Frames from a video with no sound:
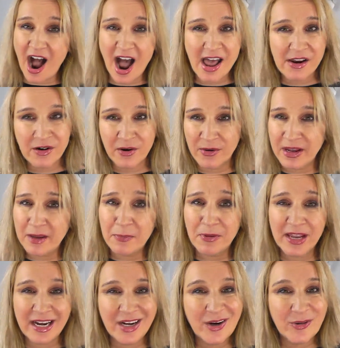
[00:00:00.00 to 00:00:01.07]
I don't know, it
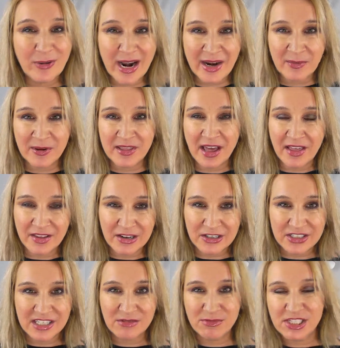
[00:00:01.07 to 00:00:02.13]
played great with
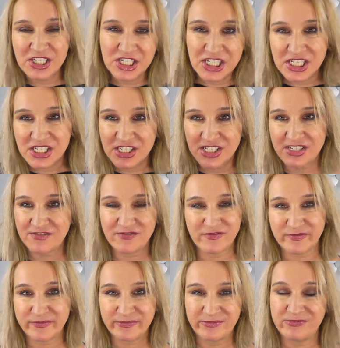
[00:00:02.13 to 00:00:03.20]
others. It was just
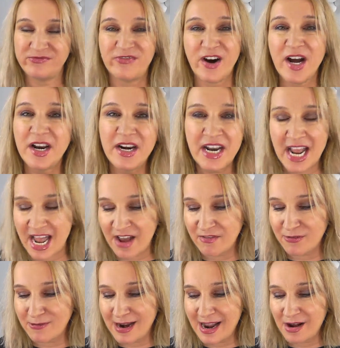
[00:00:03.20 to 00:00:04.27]
fun to
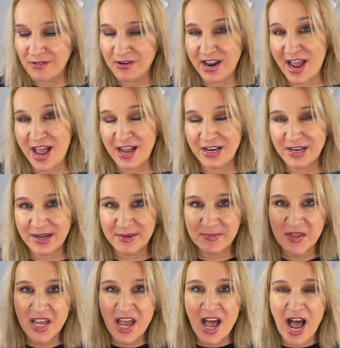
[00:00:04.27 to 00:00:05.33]
have around, and
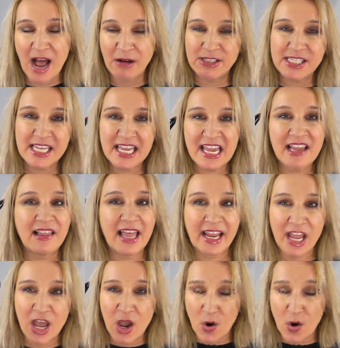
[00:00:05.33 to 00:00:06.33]
I was thinking like,